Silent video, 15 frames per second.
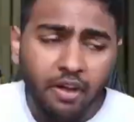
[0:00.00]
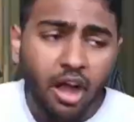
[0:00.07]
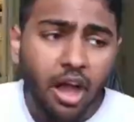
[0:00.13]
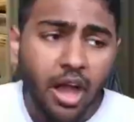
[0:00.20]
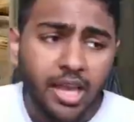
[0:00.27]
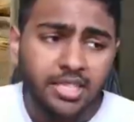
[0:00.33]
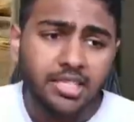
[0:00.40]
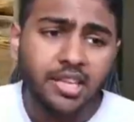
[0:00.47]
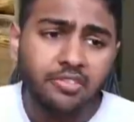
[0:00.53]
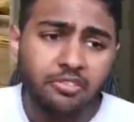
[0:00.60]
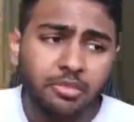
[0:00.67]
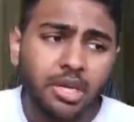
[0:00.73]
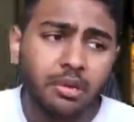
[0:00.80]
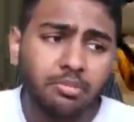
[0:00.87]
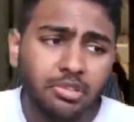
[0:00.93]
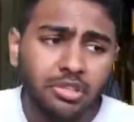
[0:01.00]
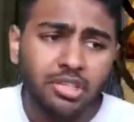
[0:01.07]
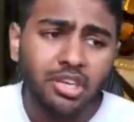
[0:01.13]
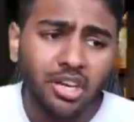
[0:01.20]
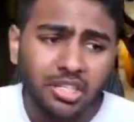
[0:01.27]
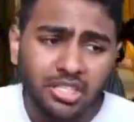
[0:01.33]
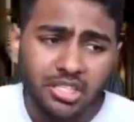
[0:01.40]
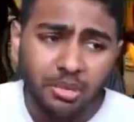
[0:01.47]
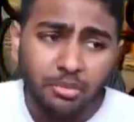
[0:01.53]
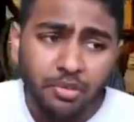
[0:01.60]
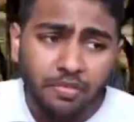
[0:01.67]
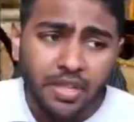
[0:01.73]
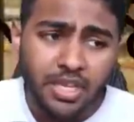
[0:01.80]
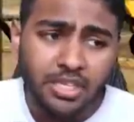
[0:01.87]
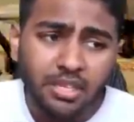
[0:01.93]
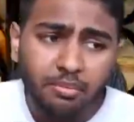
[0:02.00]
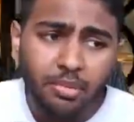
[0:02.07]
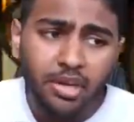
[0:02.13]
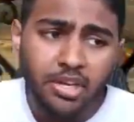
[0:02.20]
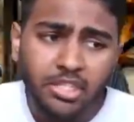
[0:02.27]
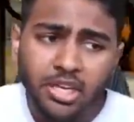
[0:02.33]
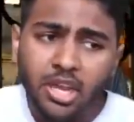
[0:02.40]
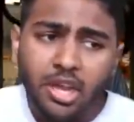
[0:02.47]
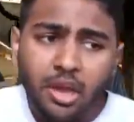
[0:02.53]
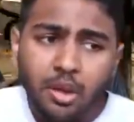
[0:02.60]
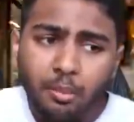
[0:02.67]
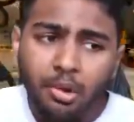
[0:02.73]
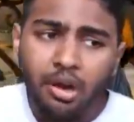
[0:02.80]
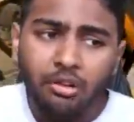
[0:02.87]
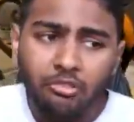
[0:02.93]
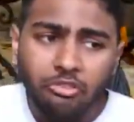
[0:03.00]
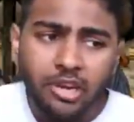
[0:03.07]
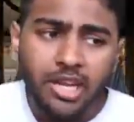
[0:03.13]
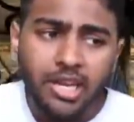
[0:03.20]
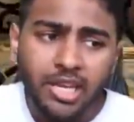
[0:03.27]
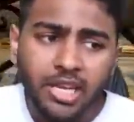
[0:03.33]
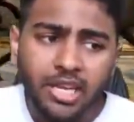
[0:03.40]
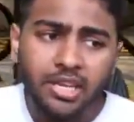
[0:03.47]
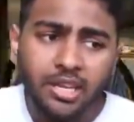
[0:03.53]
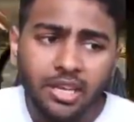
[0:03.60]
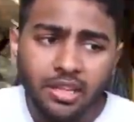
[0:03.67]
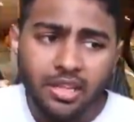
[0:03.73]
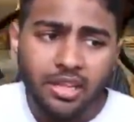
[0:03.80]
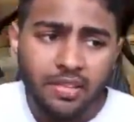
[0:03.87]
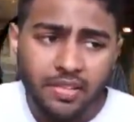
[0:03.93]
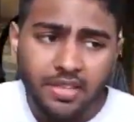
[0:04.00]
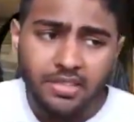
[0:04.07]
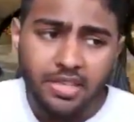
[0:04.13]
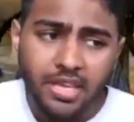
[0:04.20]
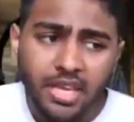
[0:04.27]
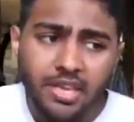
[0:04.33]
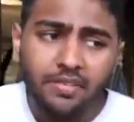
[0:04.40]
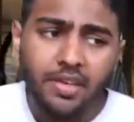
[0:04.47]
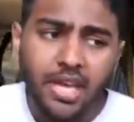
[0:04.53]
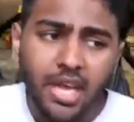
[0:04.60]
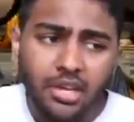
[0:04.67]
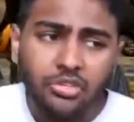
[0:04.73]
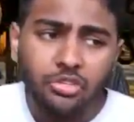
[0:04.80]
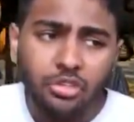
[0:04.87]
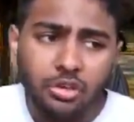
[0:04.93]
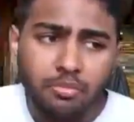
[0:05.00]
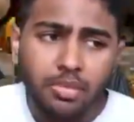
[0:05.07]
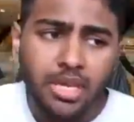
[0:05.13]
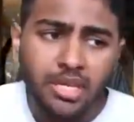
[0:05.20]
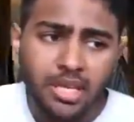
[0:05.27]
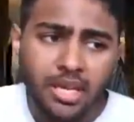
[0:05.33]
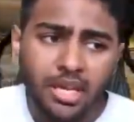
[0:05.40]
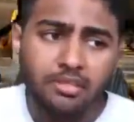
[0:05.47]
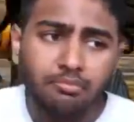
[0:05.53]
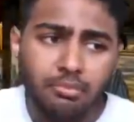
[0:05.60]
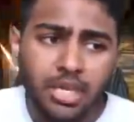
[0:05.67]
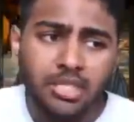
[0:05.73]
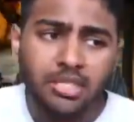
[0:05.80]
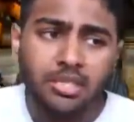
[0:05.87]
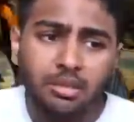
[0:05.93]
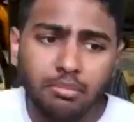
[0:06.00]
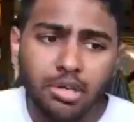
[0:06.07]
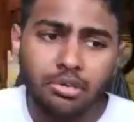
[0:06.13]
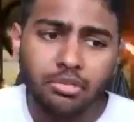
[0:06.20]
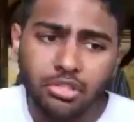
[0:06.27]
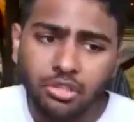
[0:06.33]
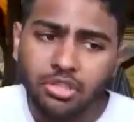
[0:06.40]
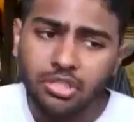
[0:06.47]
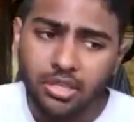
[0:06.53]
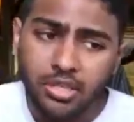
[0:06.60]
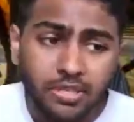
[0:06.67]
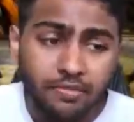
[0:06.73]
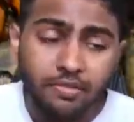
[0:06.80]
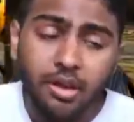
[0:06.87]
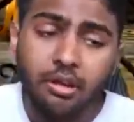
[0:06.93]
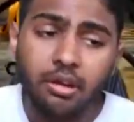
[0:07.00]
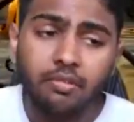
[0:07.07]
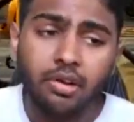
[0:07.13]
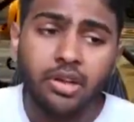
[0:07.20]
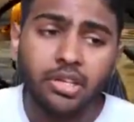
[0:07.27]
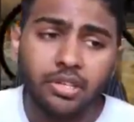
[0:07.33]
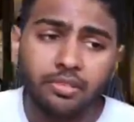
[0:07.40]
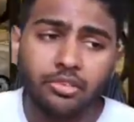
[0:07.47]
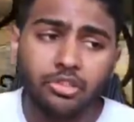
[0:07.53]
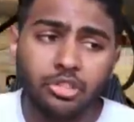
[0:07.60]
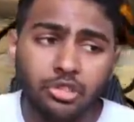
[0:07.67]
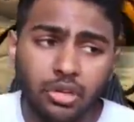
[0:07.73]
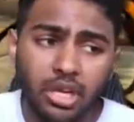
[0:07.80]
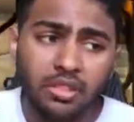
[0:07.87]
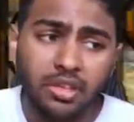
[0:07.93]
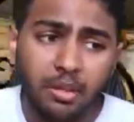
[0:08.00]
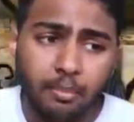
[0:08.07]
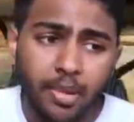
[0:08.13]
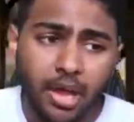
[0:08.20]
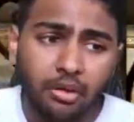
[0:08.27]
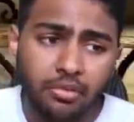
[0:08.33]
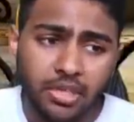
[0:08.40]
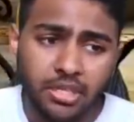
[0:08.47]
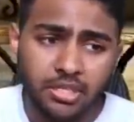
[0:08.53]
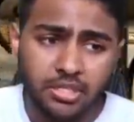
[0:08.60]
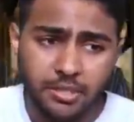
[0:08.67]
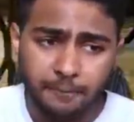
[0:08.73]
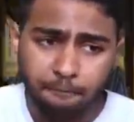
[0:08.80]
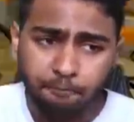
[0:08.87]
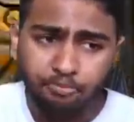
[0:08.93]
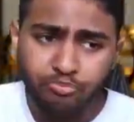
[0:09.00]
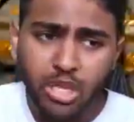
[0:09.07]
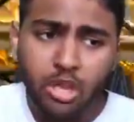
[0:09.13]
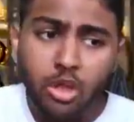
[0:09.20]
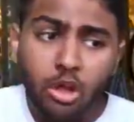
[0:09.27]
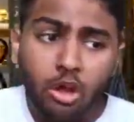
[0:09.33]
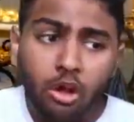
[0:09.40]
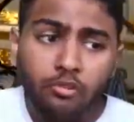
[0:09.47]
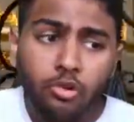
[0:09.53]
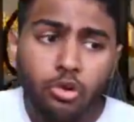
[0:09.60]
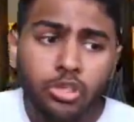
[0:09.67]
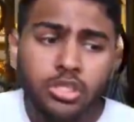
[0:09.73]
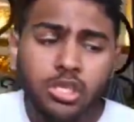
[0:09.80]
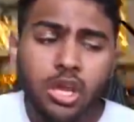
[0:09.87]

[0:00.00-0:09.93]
highest level be able to duck some of this and punish, but really it even ends on a mid and has mids in the middle, so it's very, very difficult to do anything about this. Of course,